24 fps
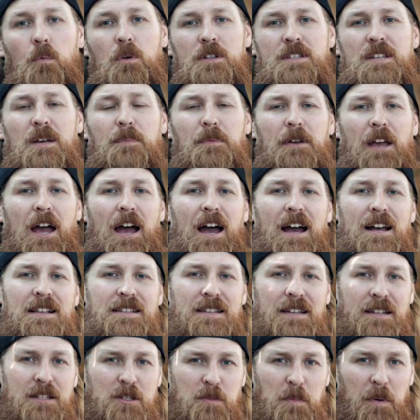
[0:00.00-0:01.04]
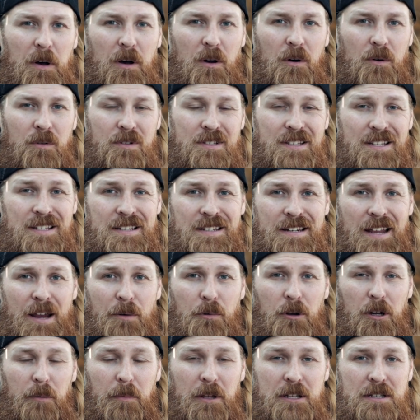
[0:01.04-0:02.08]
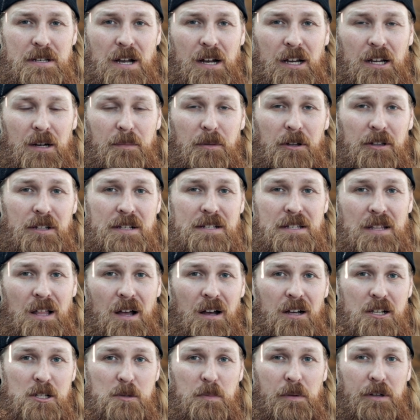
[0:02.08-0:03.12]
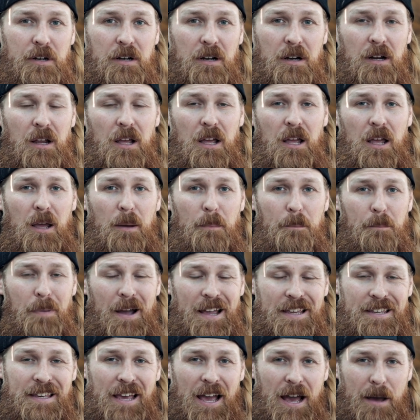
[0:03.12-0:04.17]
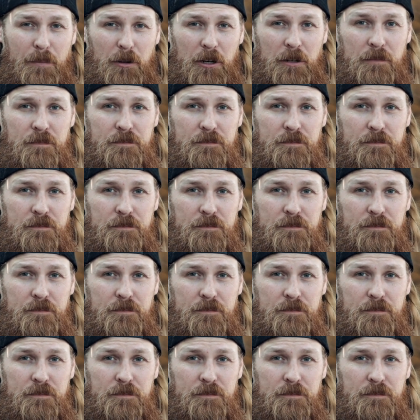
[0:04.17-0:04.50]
What's up guys, it's Bones, and today we're going to be talking about this log splitter by Kabin.